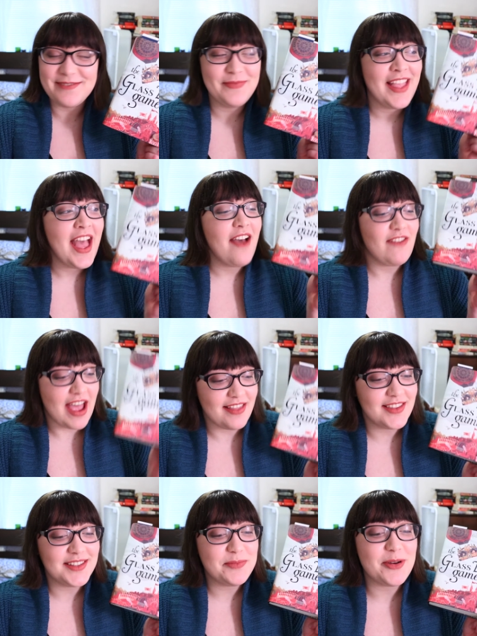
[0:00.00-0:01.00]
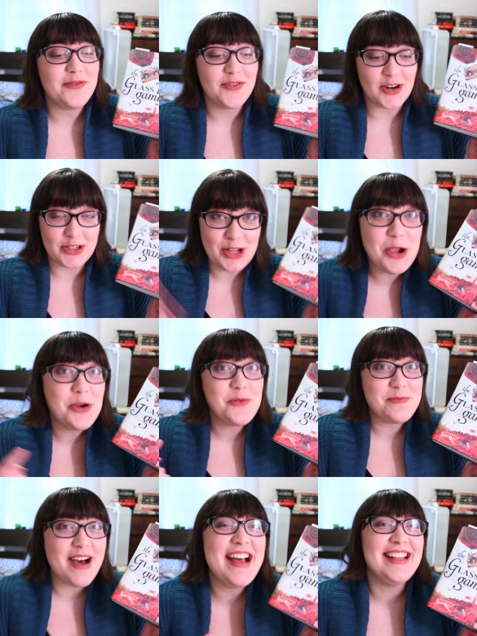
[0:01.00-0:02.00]
I've had this book for two
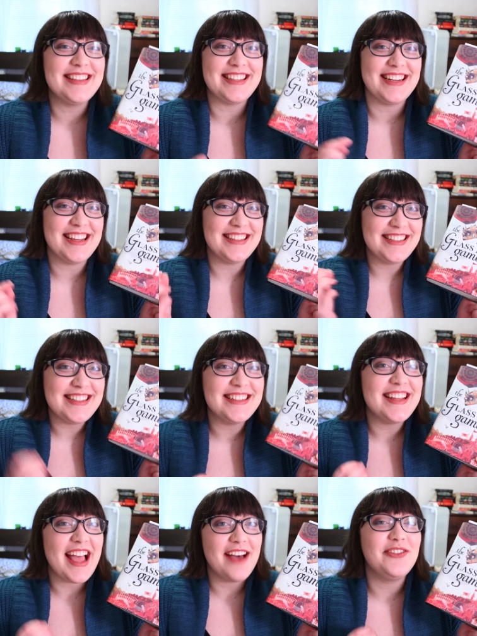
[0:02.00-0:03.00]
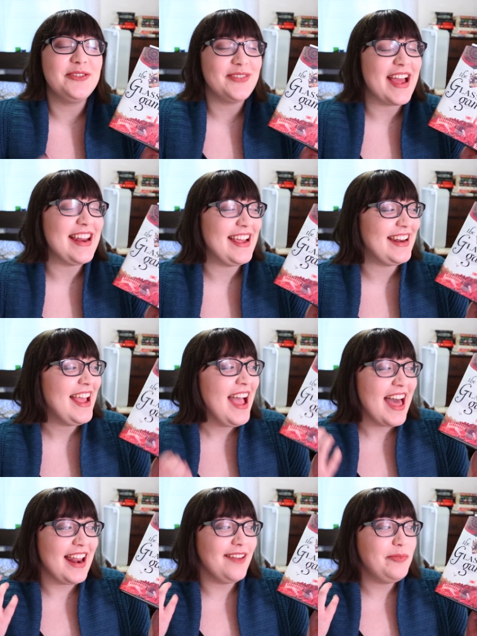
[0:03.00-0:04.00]
months and I still haven't read it.
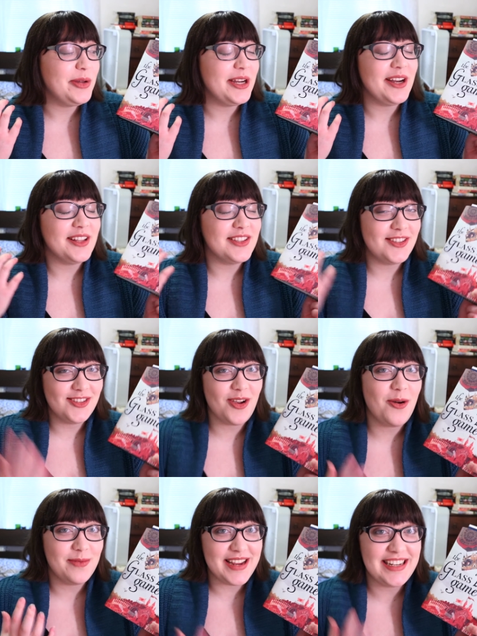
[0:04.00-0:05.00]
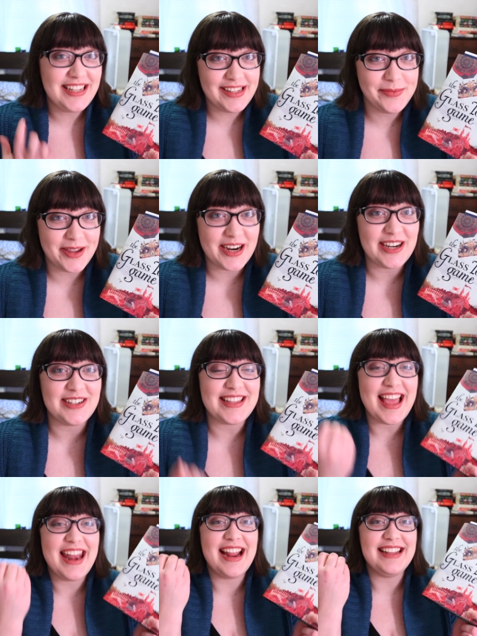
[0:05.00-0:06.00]
And I've put it on so many T B Rs
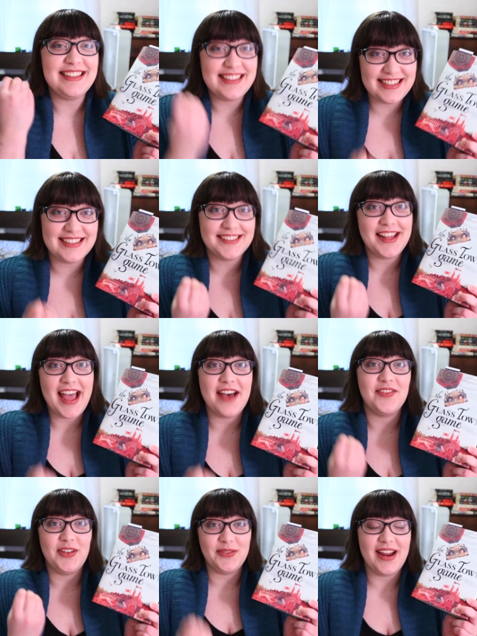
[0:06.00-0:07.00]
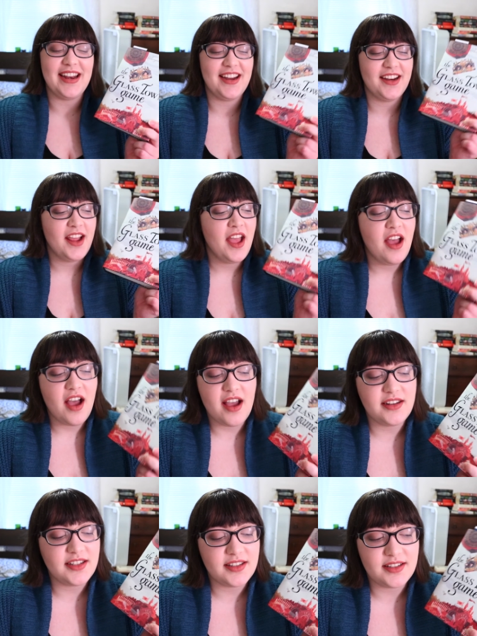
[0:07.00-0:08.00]
and I still haven't read it.
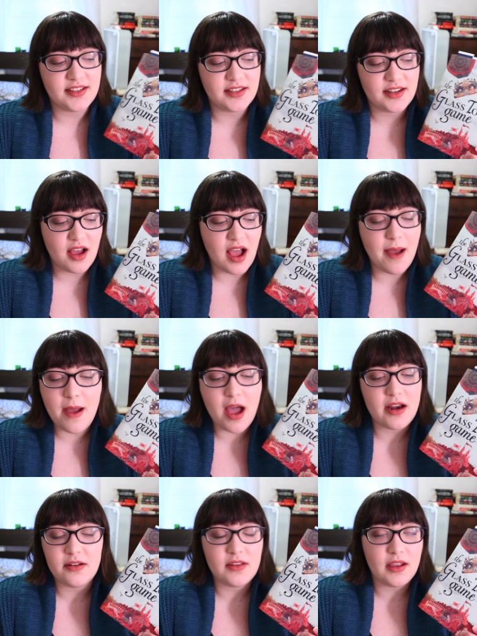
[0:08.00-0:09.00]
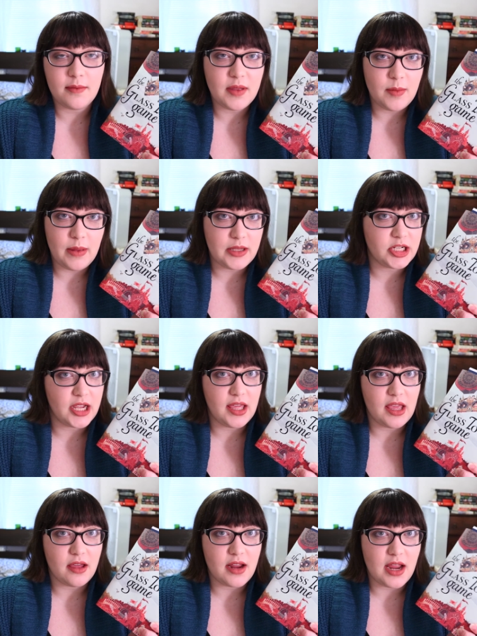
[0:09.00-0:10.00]
I just, I, I don't think I'm going to be
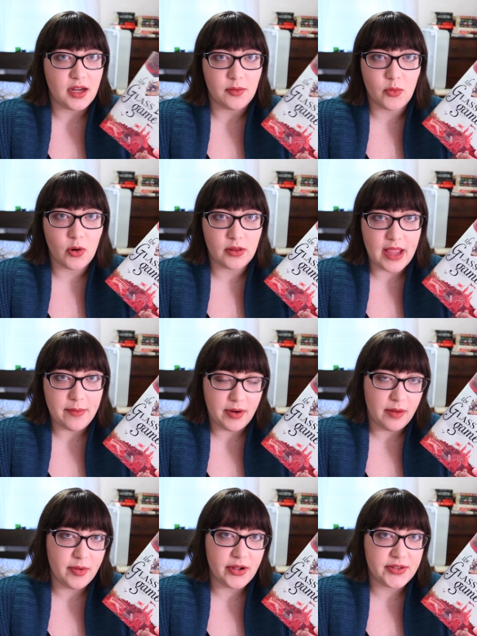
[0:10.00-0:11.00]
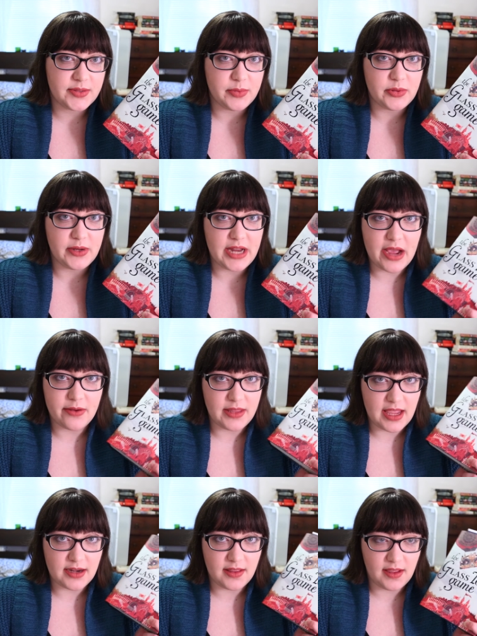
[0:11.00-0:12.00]
checking out any more library books between now and
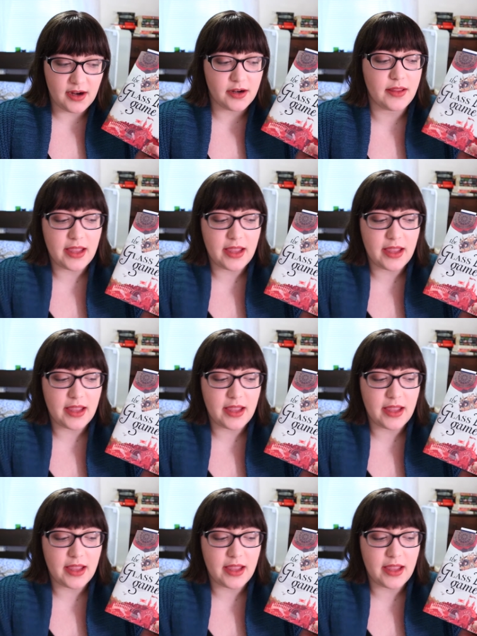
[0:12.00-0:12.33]
the end of the year.